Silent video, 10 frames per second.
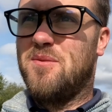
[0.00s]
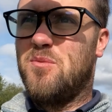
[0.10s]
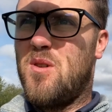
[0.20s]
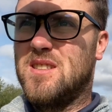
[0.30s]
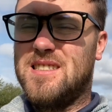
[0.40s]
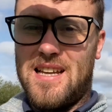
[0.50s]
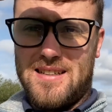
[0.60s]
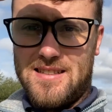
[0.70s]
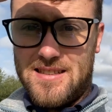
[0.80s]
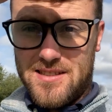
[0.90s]

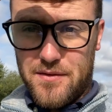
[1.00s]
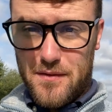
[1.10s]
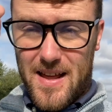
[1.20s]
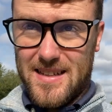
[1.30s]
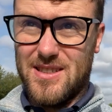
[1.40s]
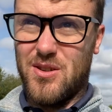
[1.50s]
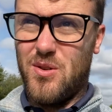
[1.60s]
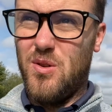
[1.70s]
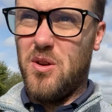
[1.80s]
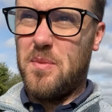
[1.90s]
160 to the flag. It's
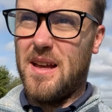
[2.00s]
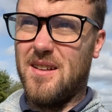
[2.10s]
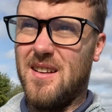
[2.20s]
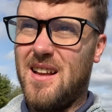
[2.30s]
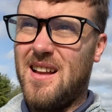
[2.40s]
all uphill.